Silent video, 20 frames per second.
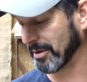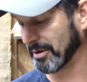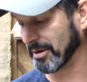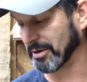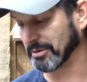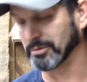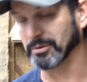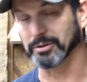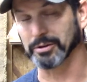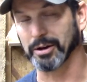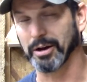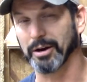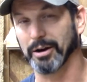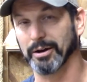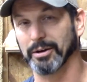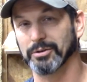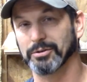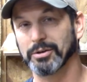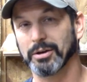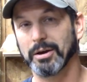does look
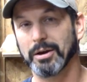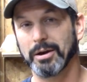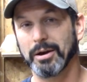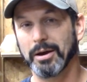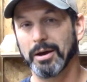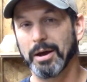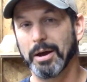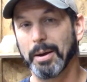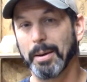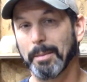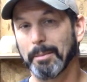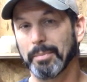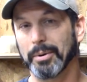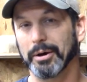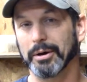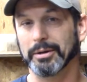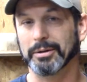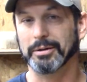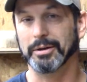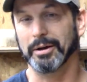nice,
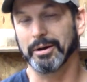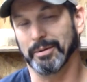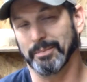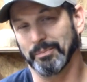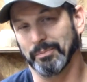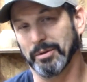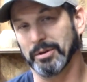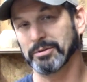but um,